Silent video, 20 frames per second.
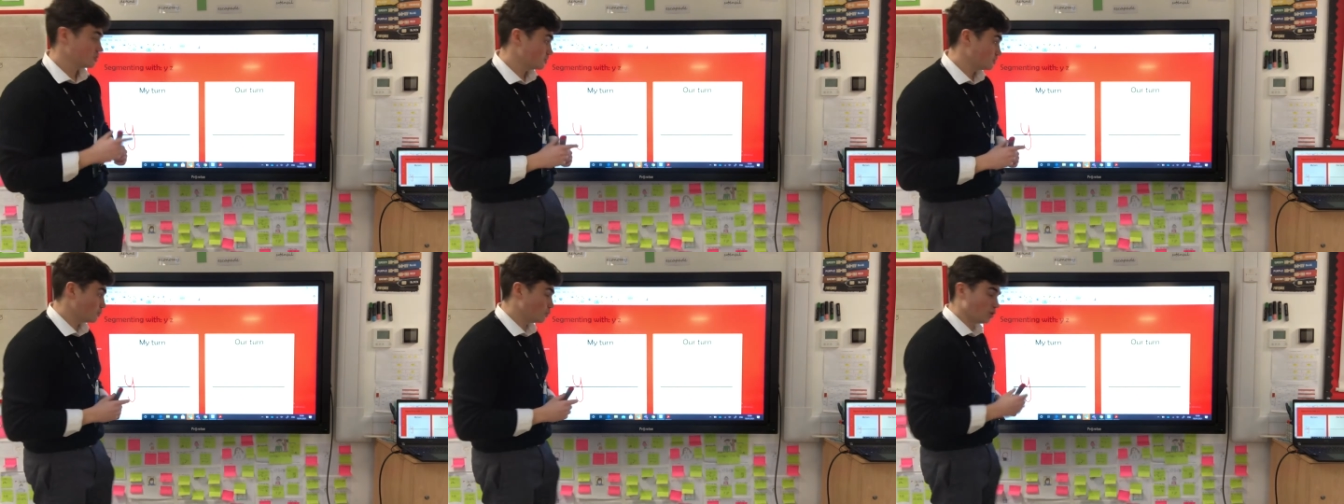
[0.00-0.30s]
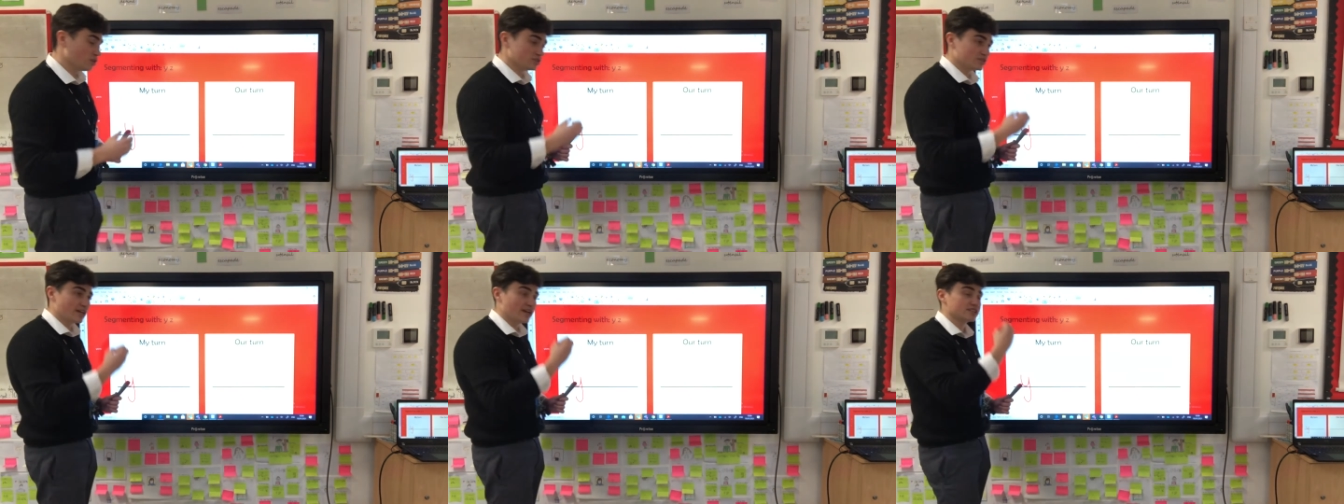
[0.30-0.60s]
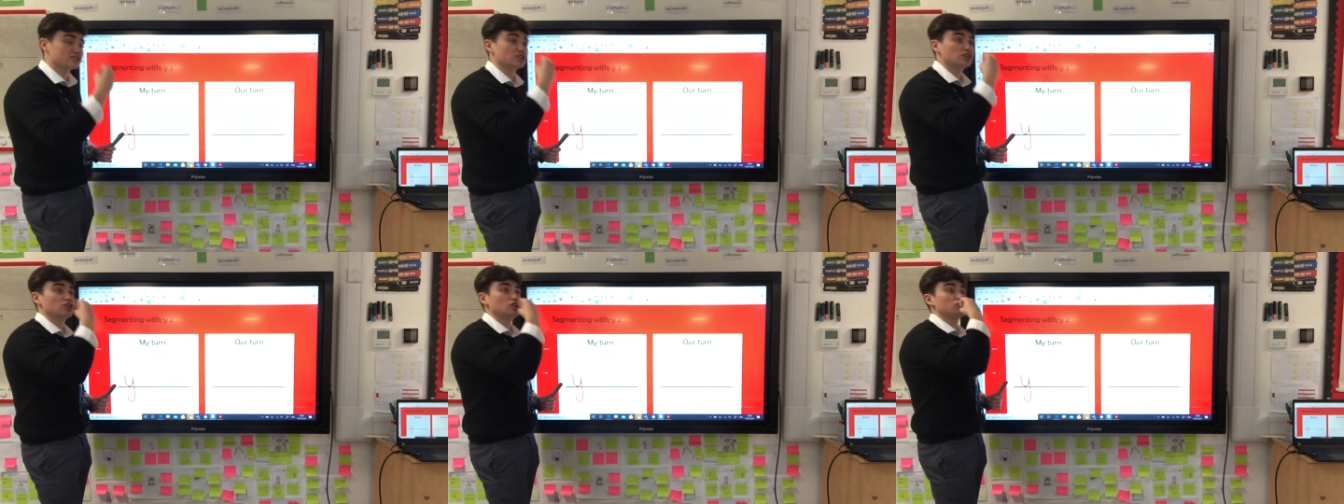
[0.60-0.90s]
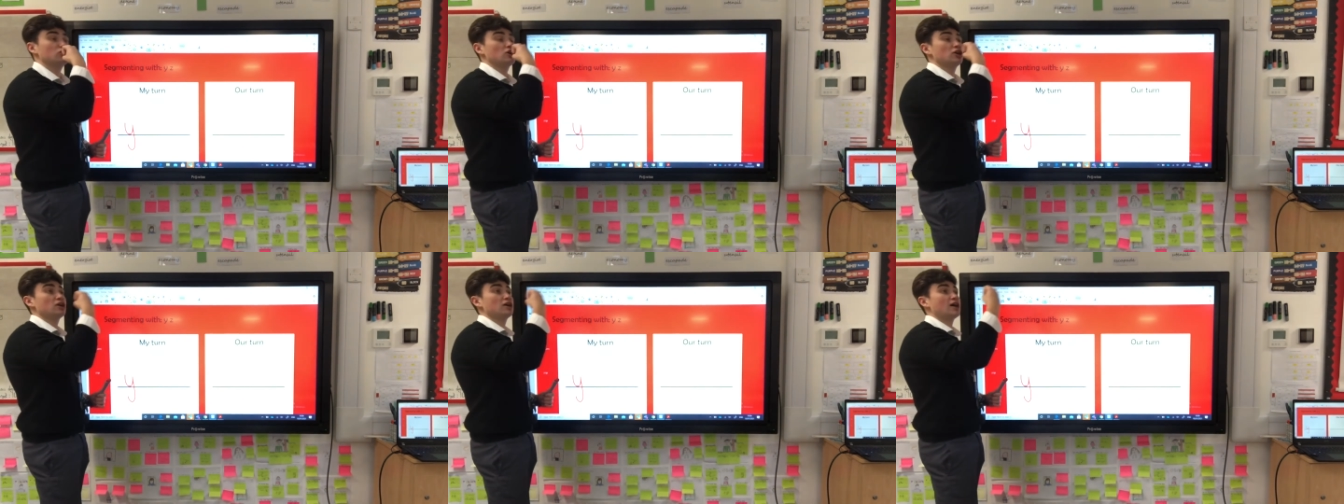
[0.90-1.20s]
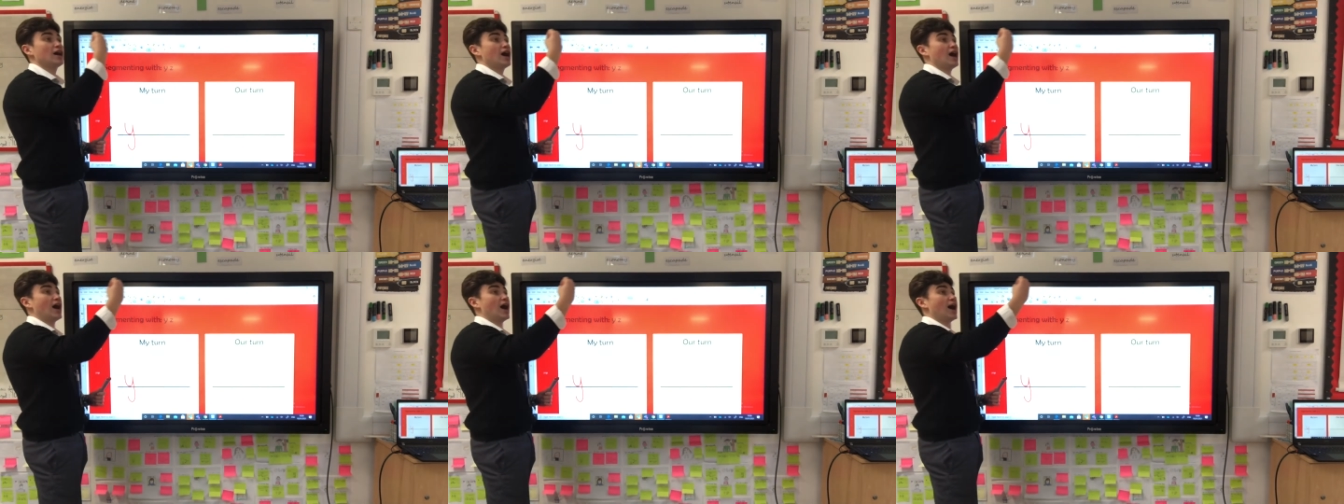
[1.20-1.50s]
What's next? Y
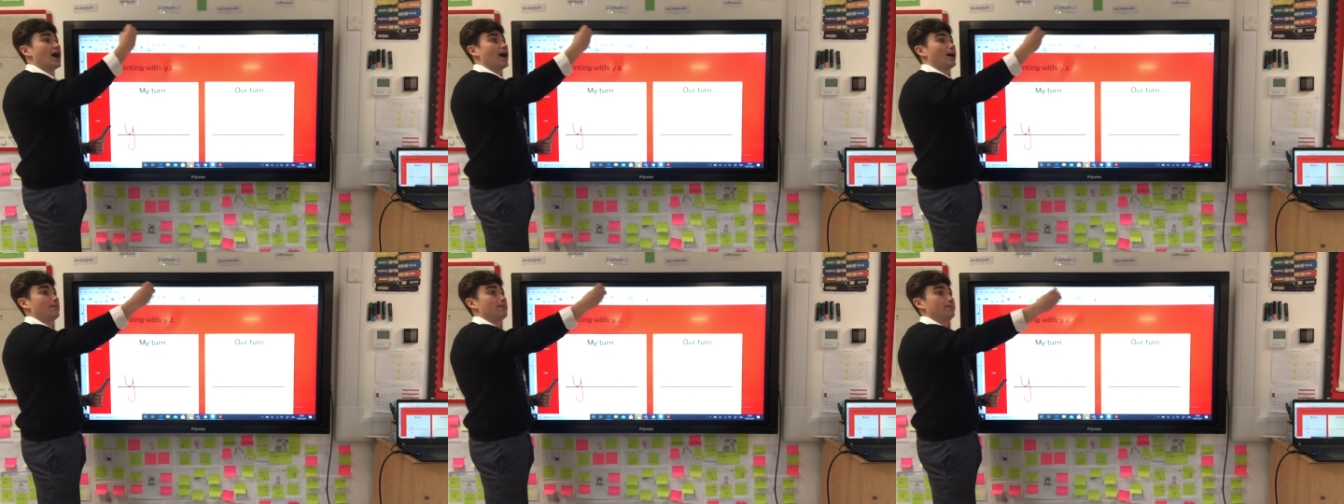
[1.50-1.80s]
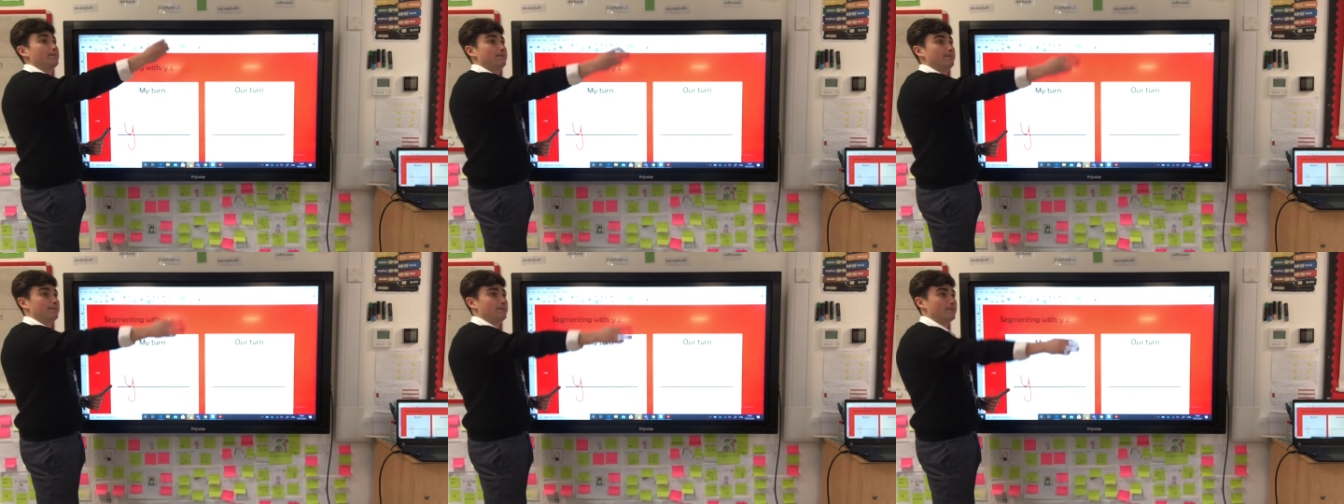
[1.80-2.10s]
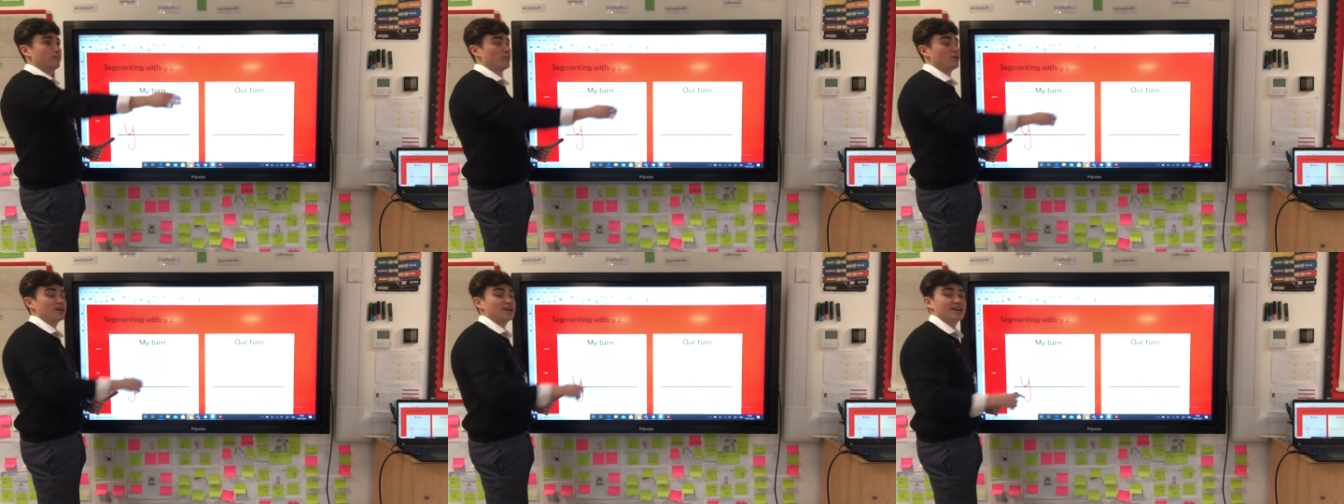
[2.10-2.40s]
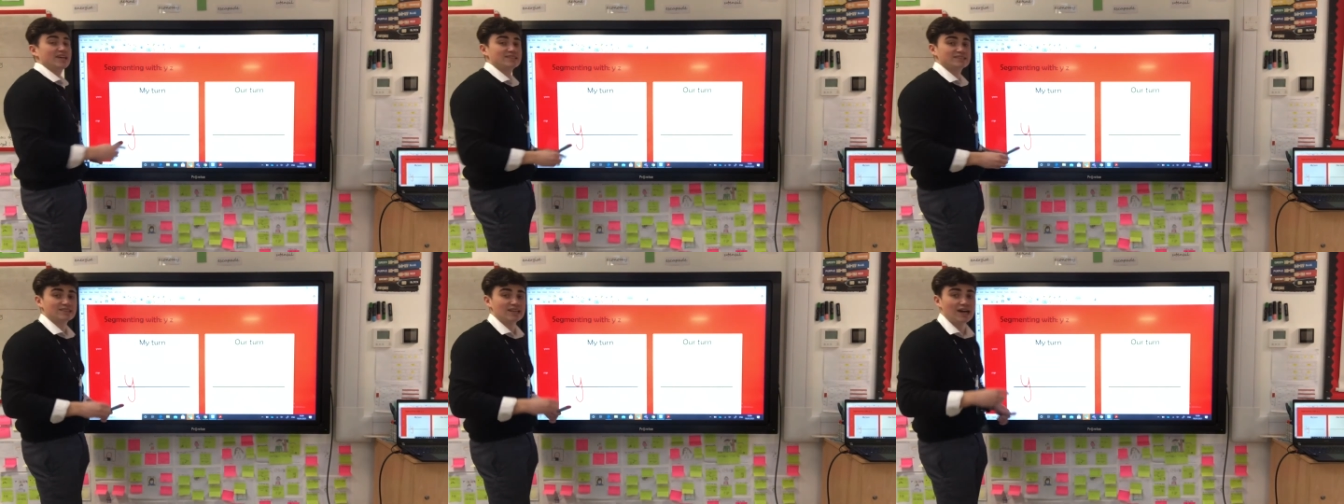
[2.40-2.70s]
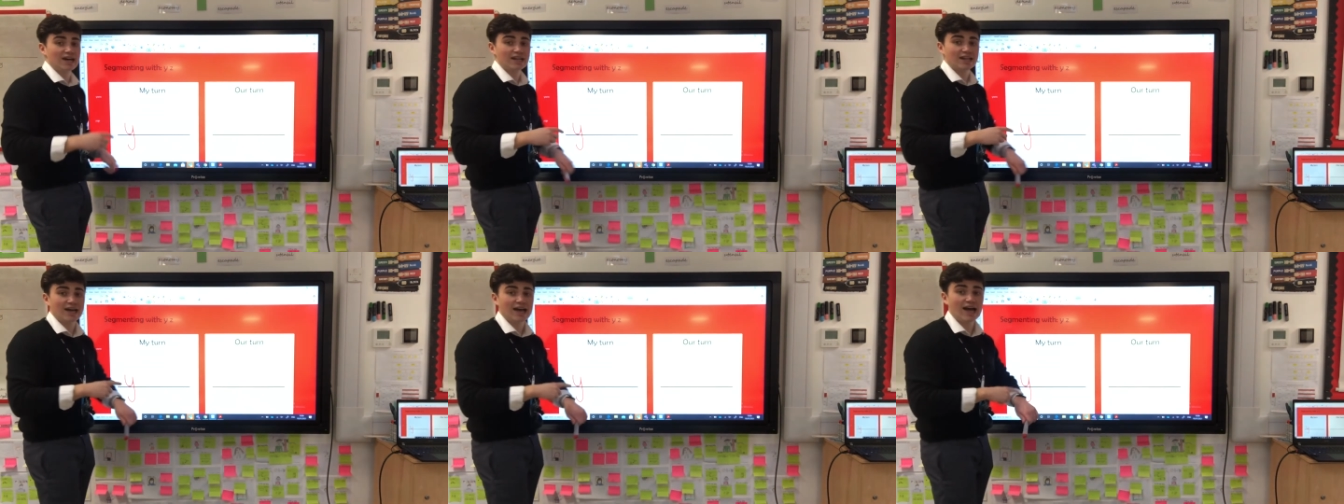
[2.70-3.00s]
a m. It's
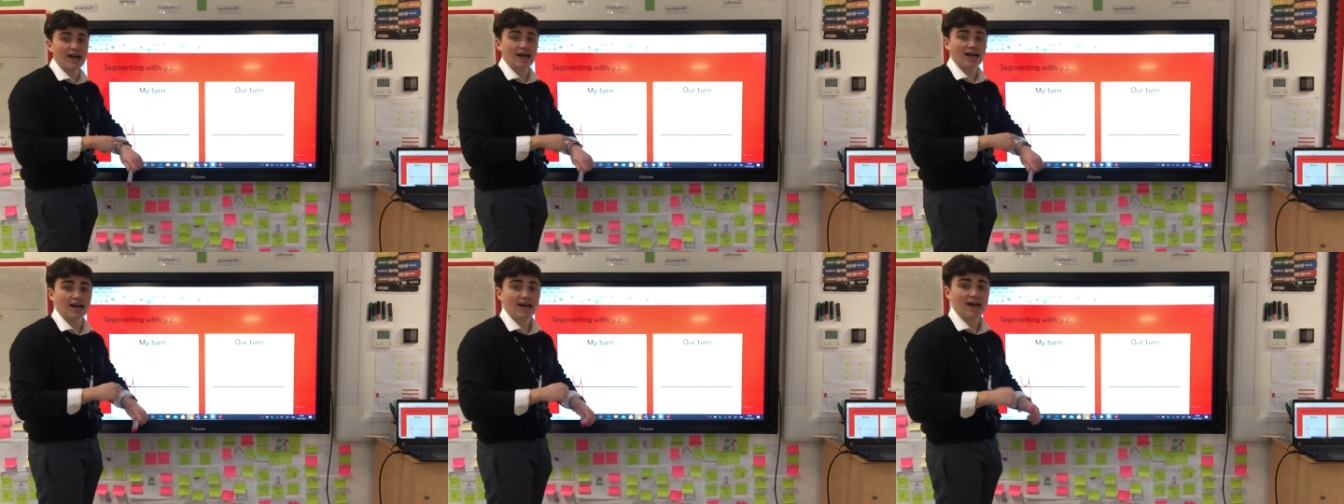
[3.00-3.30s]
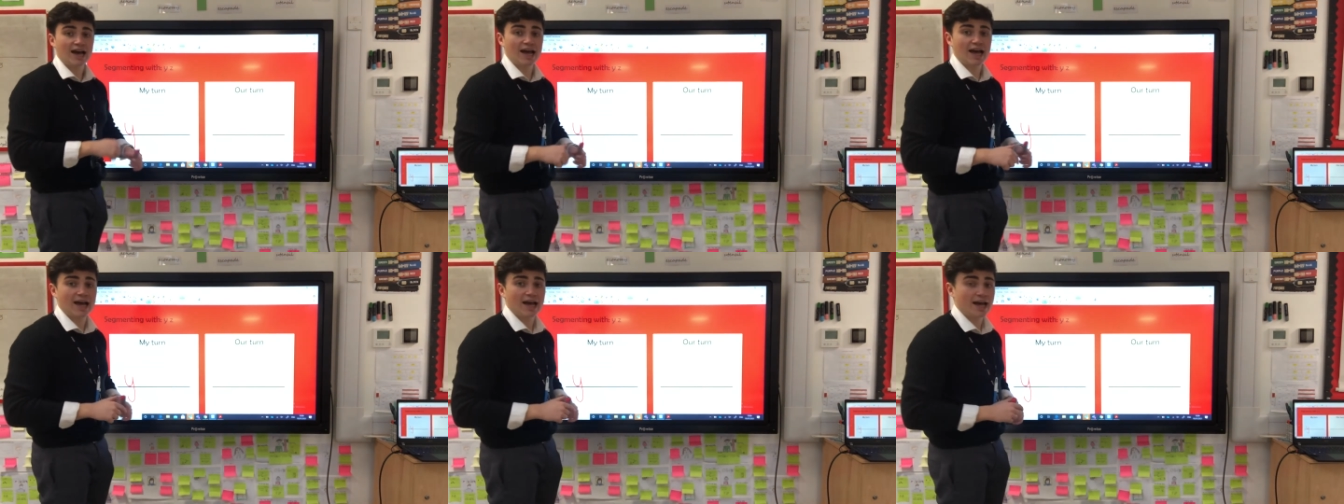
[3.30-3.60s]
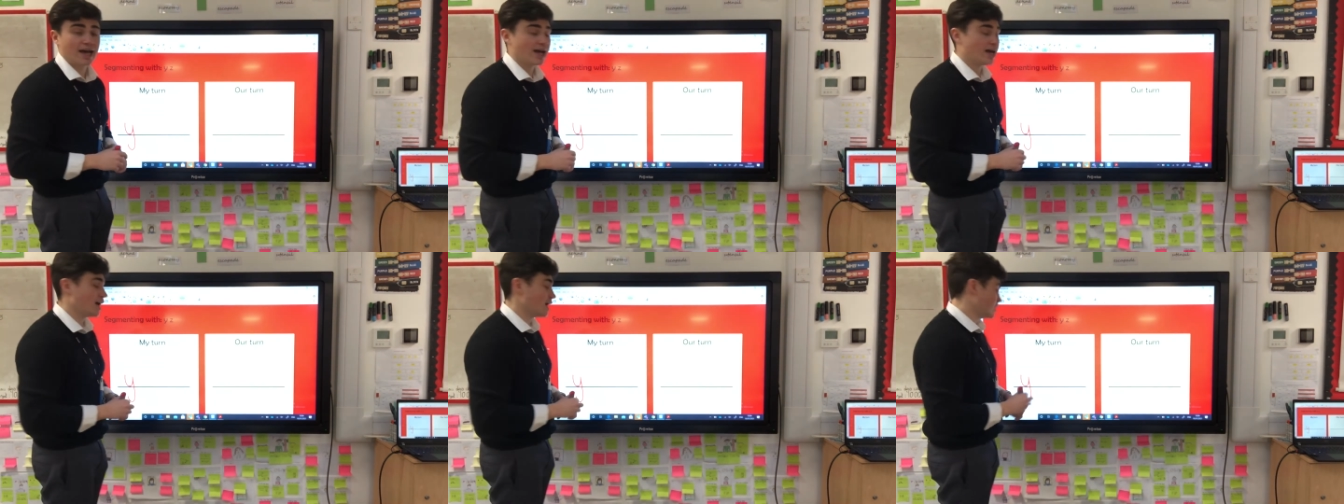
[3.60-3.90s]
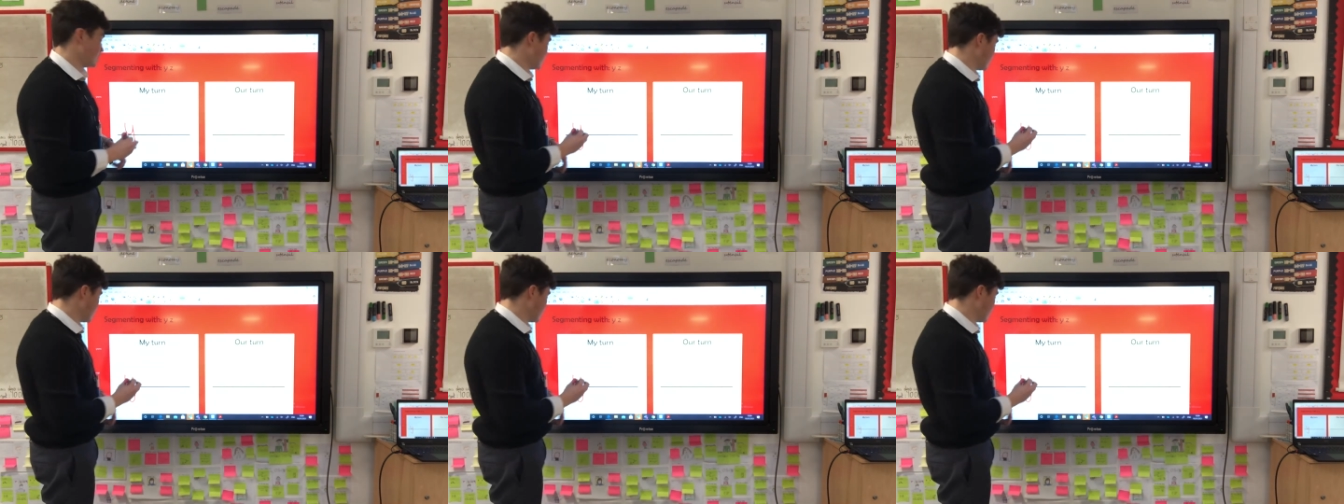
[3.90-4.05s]
an ah ah ah.